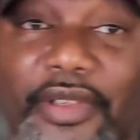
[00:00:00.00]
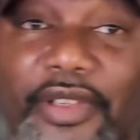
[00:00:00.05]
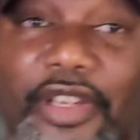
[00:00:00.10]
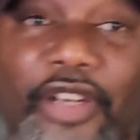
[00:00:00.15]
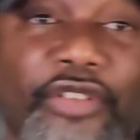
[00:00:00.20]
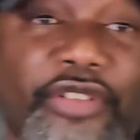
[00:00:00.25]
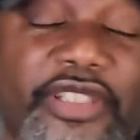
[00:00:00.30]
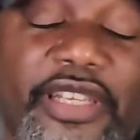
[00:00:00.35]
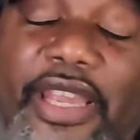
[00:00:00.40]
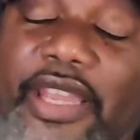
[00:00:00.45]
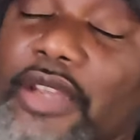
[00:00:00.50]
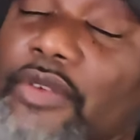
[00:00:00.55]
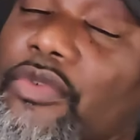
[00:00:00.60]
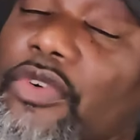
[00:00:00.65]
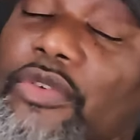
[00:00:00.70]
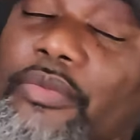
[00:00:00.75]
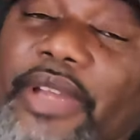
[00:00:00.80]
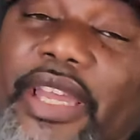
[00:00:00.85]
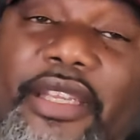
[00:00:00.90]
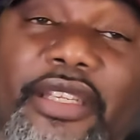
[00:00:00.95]
Coach Kane
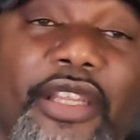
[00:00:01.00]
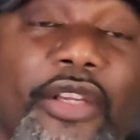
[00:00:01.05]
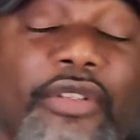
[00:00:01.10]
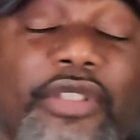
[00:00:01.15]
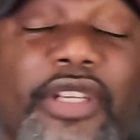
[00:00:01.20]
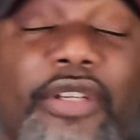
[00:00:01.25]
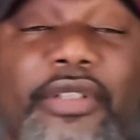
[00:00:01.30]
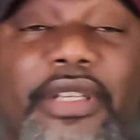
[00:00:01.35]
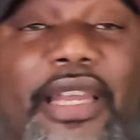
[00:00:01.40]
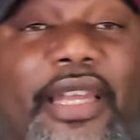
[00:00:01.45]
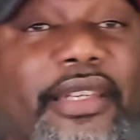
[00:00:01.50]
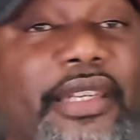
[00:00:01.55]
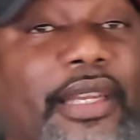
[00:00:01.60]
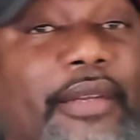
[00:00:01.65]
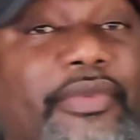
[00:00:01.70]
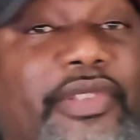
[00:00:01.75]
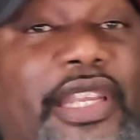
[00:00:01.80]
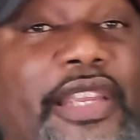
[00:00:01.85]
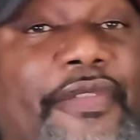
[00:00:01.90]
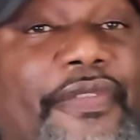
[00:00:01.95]
Womack, your
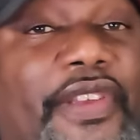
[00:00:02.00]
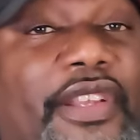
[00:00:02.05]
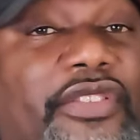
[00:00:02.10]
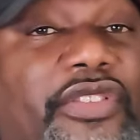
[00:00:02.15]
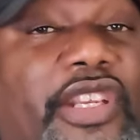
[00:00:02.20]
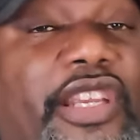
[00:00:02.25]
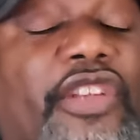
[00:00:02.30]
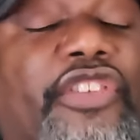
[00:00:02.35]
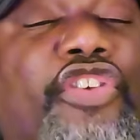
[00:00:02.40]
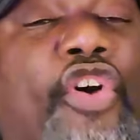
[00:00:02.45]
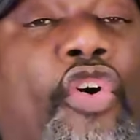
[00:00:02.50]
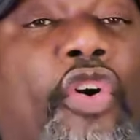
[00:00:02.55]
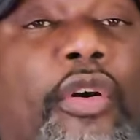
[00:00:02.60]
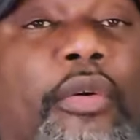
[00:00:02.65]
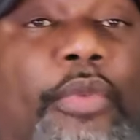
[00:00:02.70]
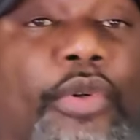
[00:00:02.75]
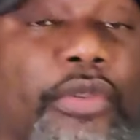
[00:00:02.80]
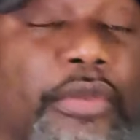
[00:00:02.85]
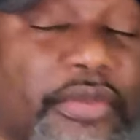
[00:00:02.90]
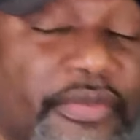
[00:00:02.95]
goddamn defense is
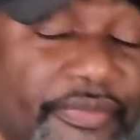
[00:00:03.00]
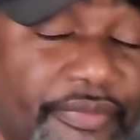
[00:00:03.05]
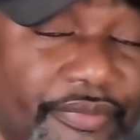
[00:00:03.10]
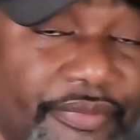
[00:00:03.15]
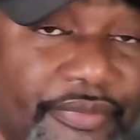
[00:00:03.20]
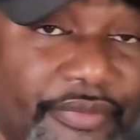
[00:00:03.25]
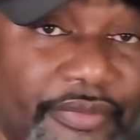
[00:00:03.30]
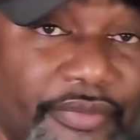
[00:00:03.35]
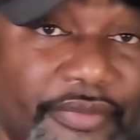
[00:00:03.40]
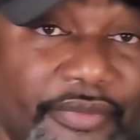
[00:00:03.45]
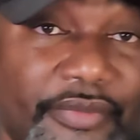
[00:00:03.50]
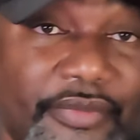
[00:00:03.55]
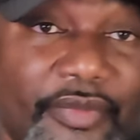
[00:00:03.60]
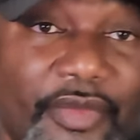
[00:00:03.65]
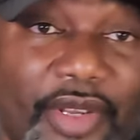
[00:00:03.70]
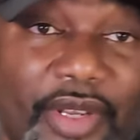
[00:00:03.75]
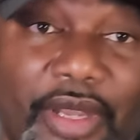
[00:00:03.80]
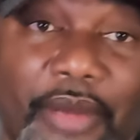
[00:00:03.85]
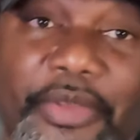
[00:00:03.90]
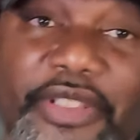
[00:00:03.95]
horrible.
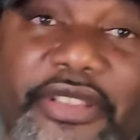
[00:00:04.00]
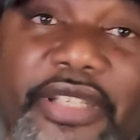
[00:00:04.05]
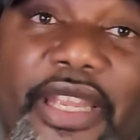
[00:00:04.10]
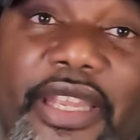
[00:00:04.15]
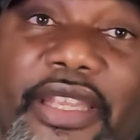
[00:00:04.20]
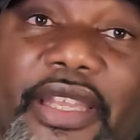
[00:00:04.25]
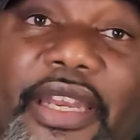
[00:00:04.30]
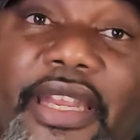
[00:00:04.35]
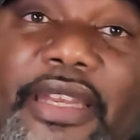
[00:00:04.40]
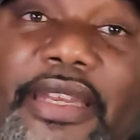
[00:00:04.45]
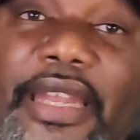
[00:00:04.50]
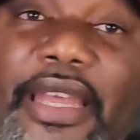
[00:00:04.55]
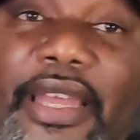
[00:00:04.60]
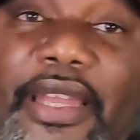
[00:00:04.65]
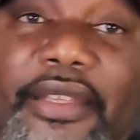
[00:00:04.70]
I'm going to tell you that